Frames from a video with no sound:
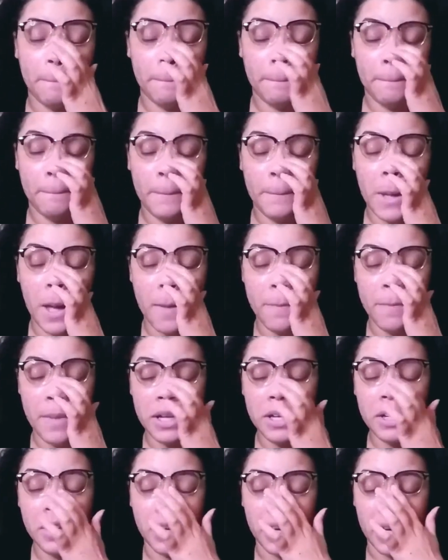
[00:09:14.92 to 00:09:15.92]

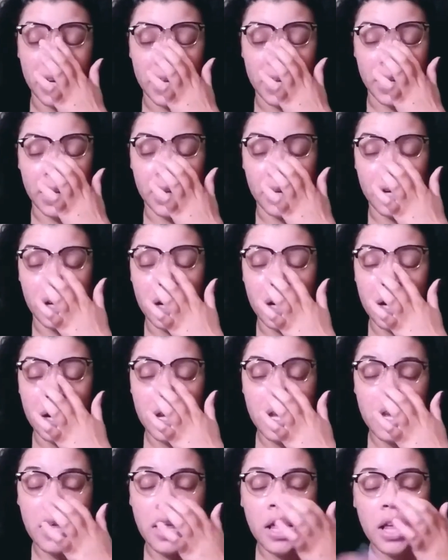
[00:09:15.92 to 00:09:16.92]
commend her here,
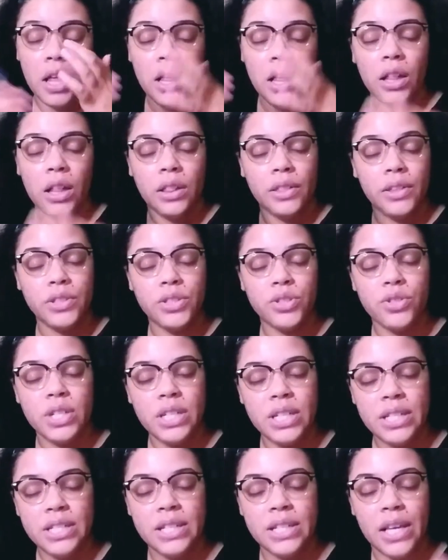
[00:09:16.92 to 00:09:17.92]

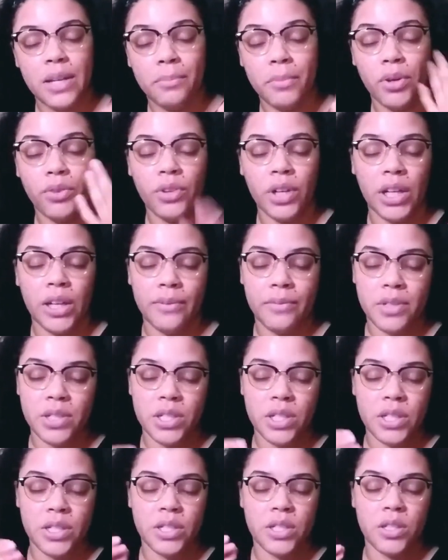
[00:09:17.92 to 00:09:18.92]
Latrice and Marie were
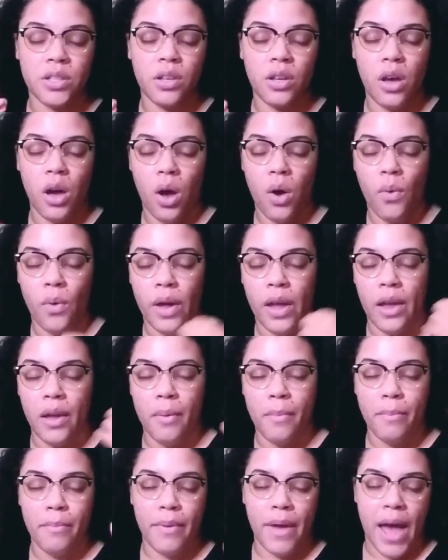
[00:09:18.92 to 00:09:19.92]
just going
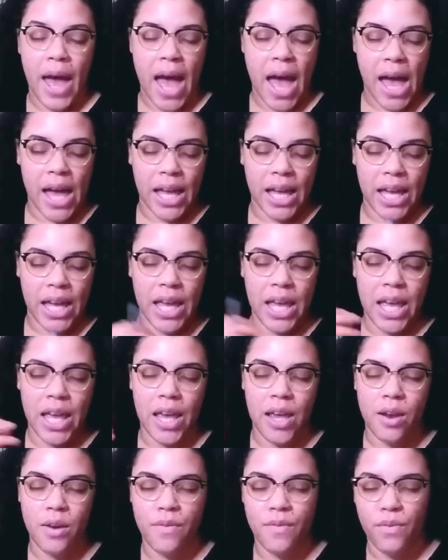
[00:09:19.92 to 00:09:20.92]
back
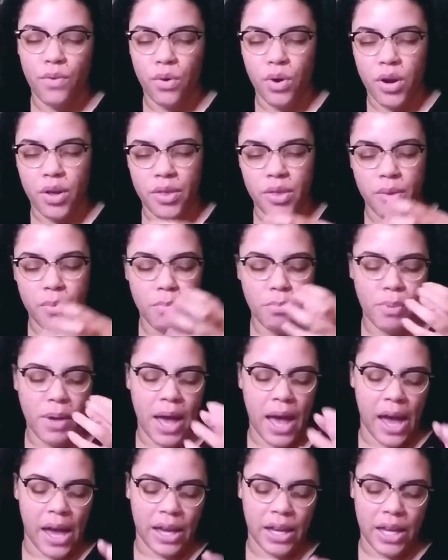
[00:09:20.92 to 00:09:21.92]
and forth,
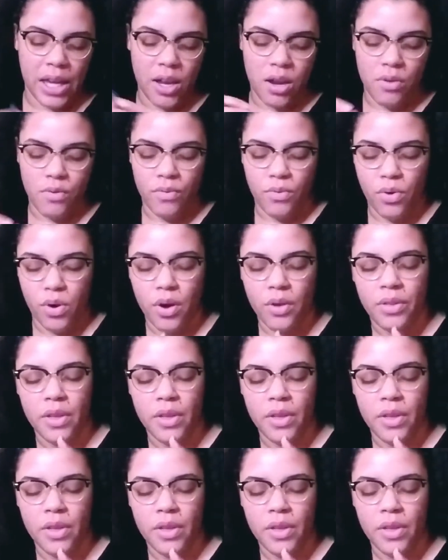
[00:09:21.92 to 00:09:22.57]
back and forth.